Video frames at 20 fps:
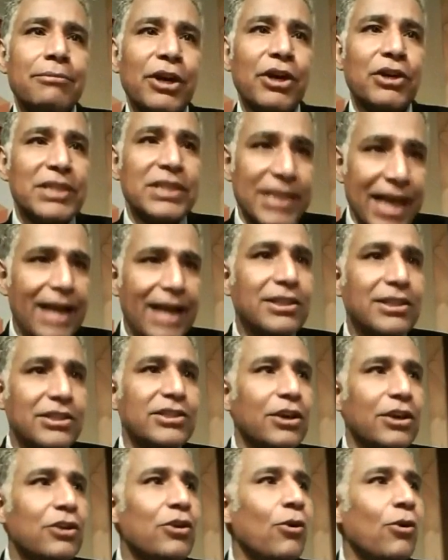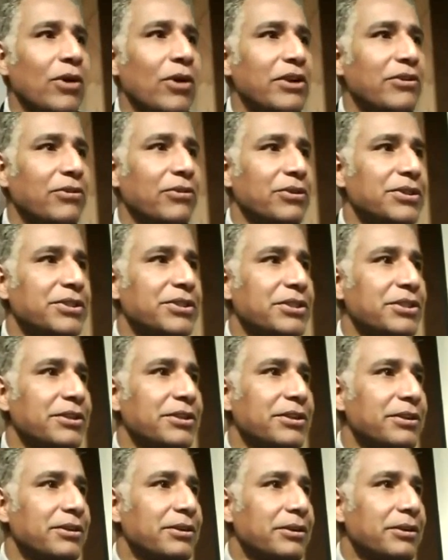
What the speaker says: Because that is the core interest.